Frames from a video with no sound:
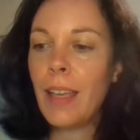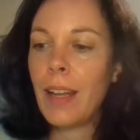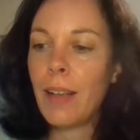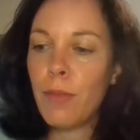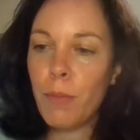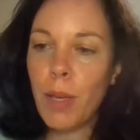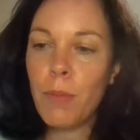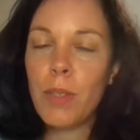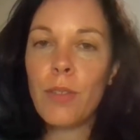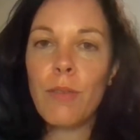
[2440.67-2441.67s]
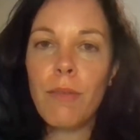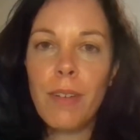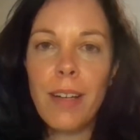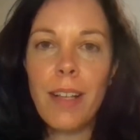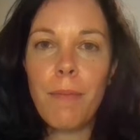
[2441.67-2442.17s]
have a moment to
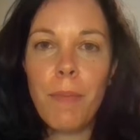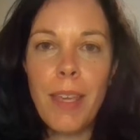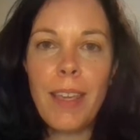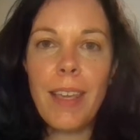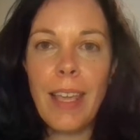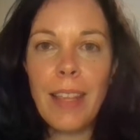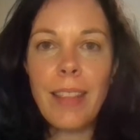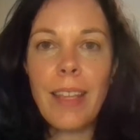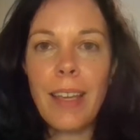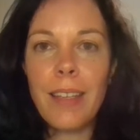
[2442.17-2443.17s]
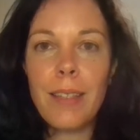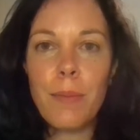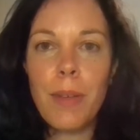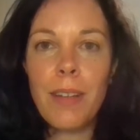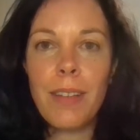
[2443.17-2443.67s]
really be in that
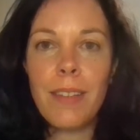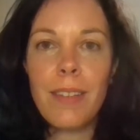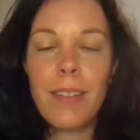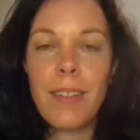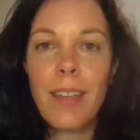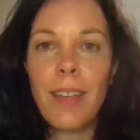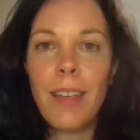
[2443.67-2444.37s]
experience